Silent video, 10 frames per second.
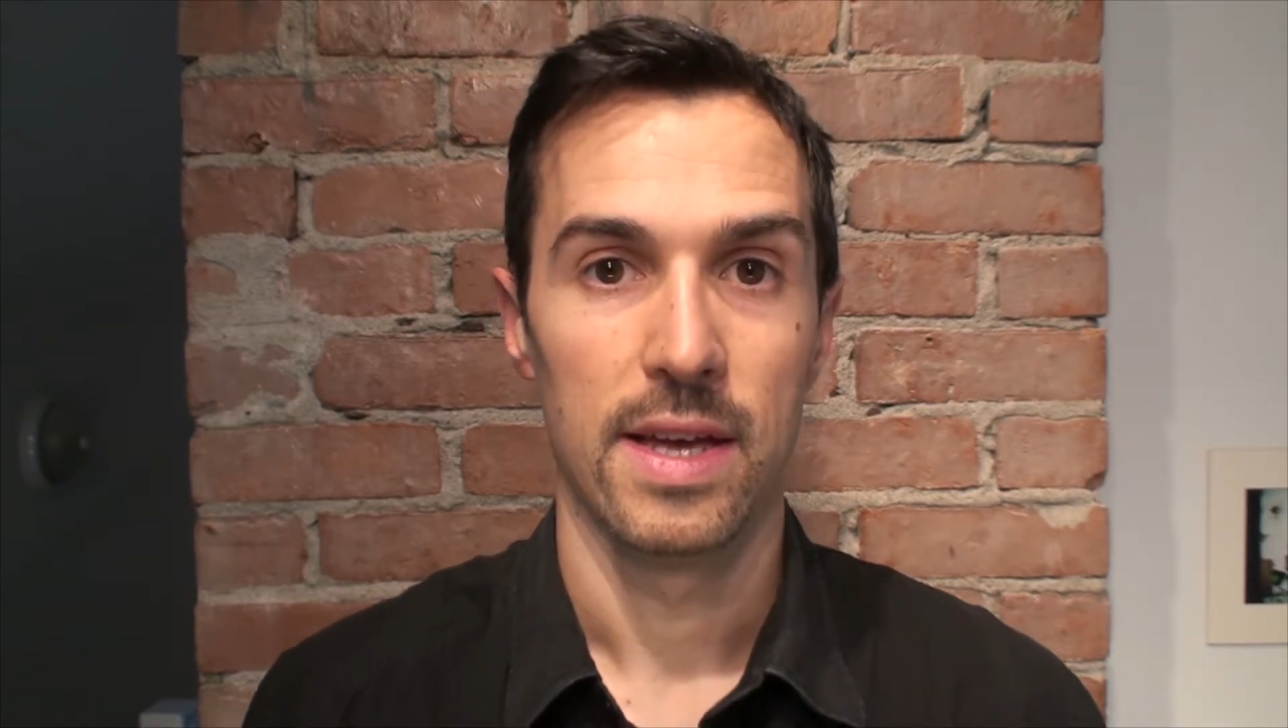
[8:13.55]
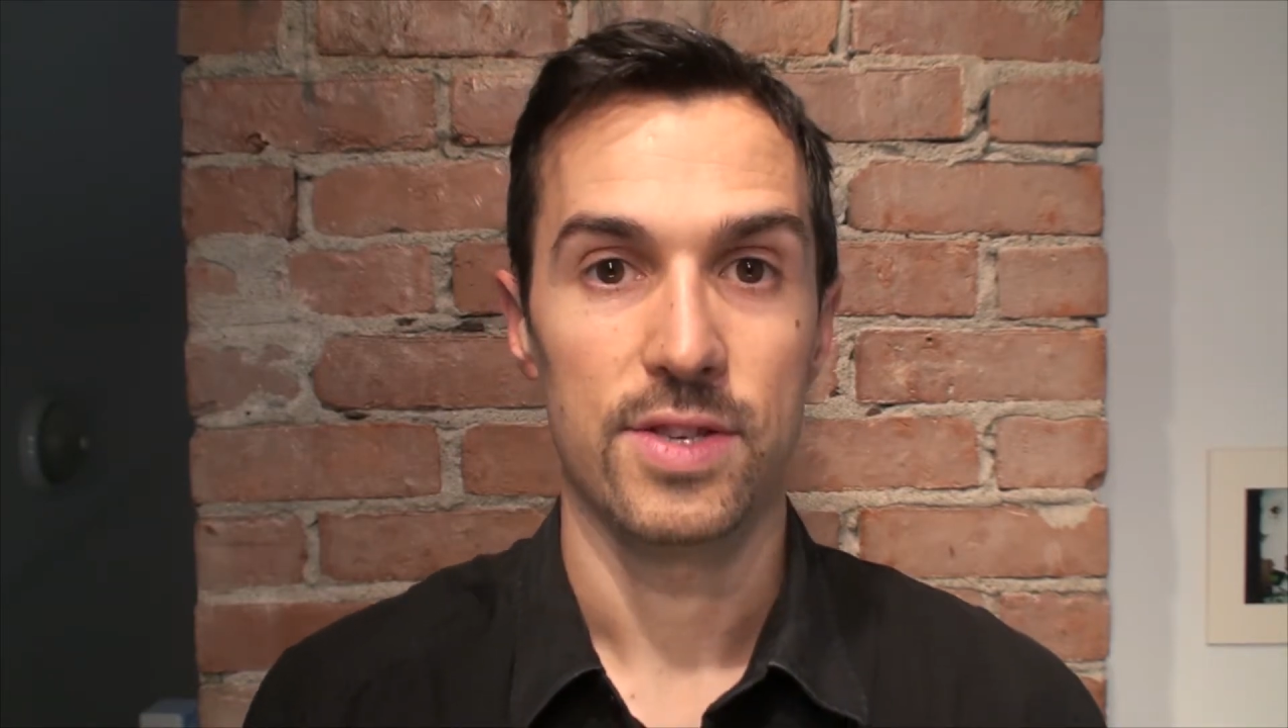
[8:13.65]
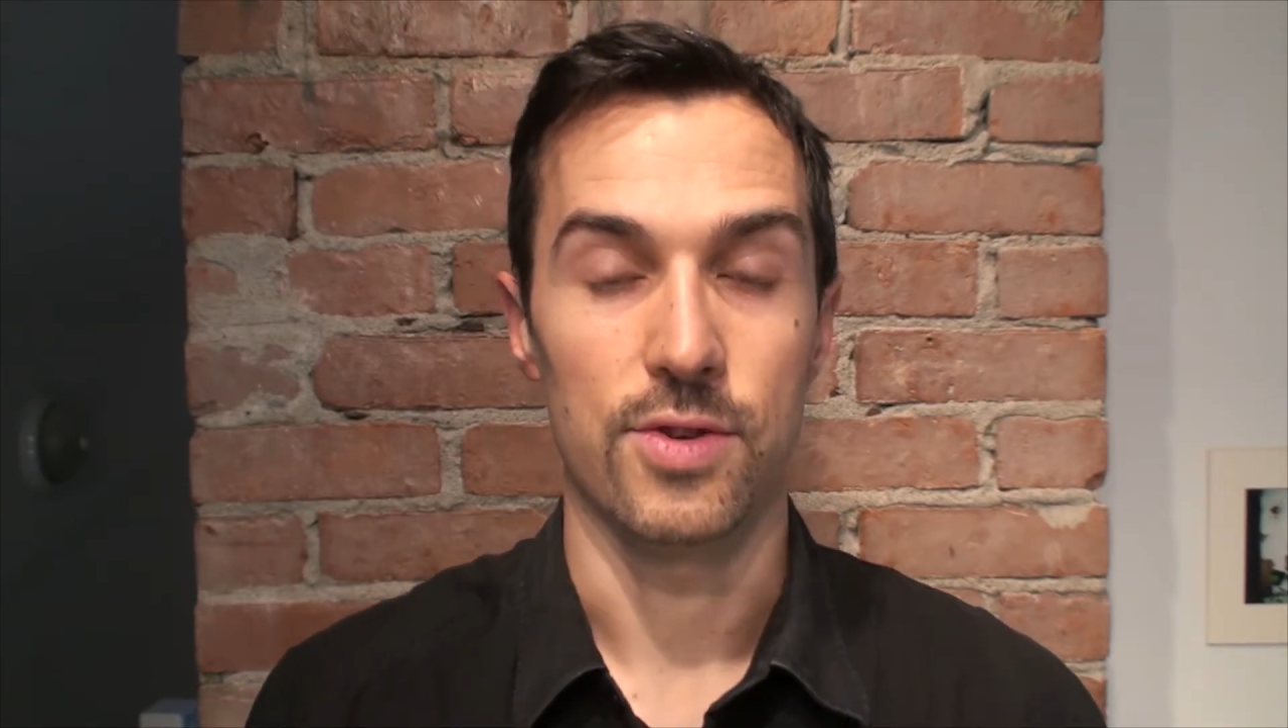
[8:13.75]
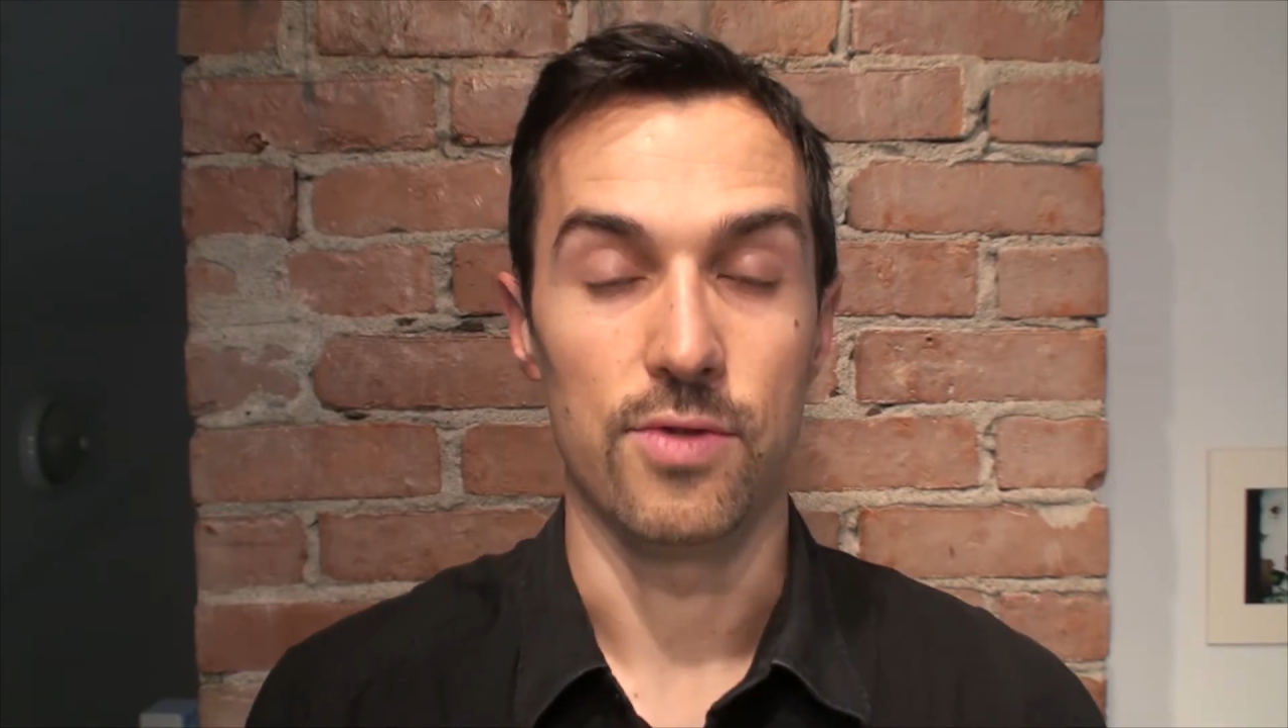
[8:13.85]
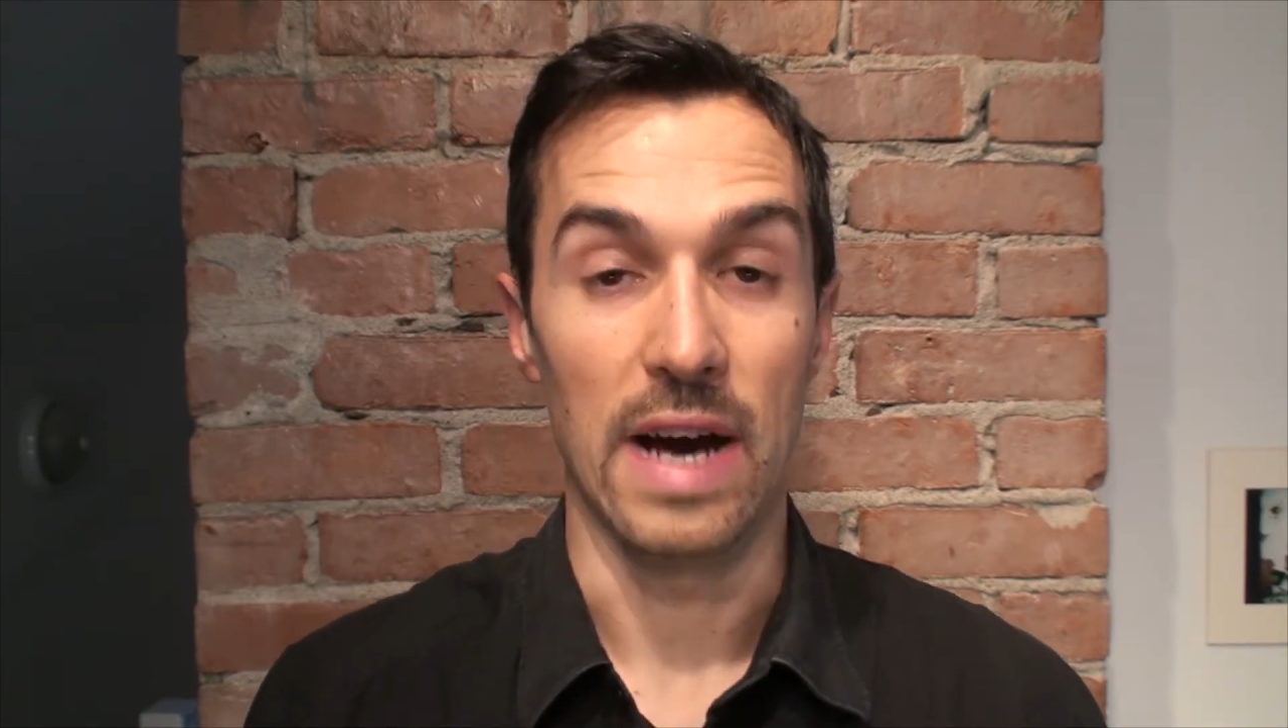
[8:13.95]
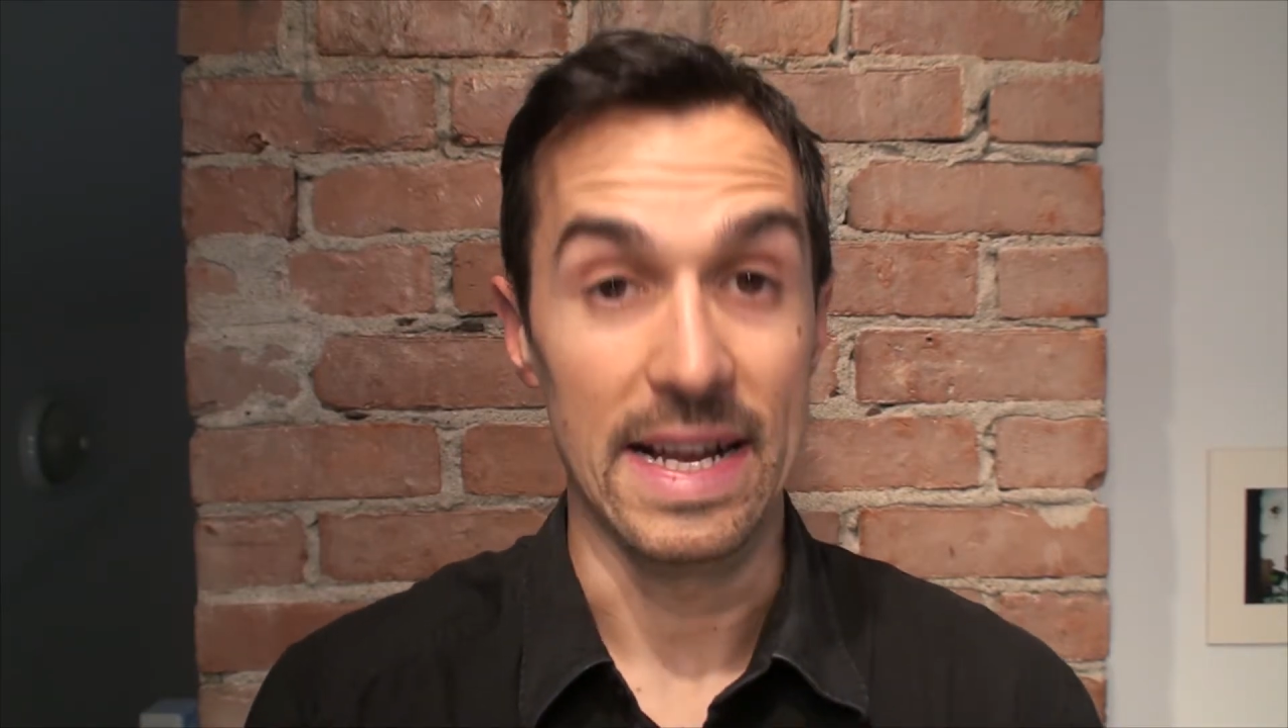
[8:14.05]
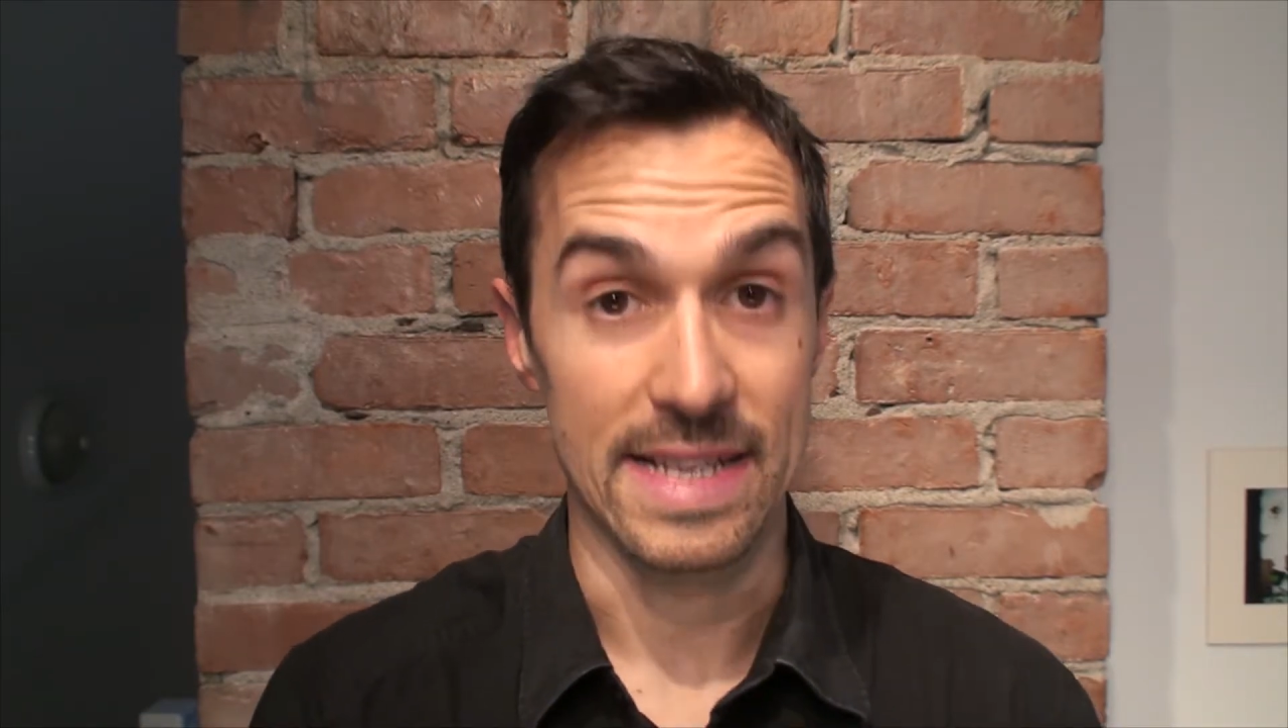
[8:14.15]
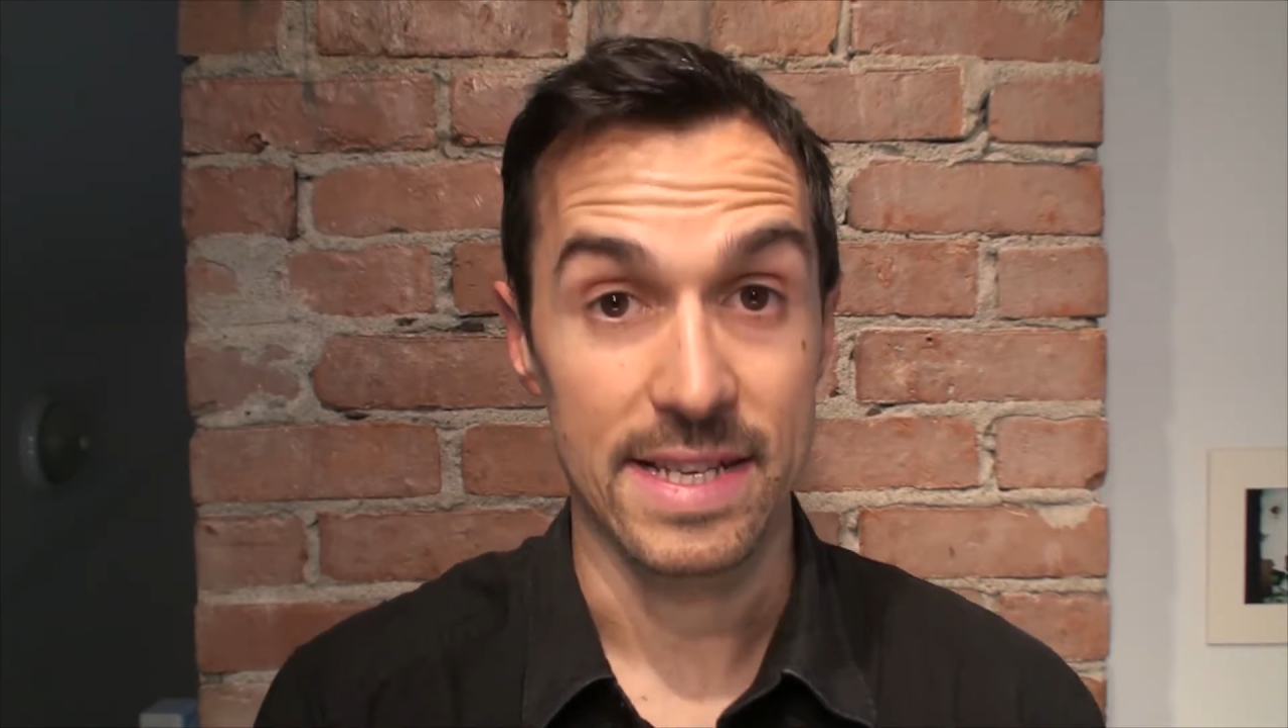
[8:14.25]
So as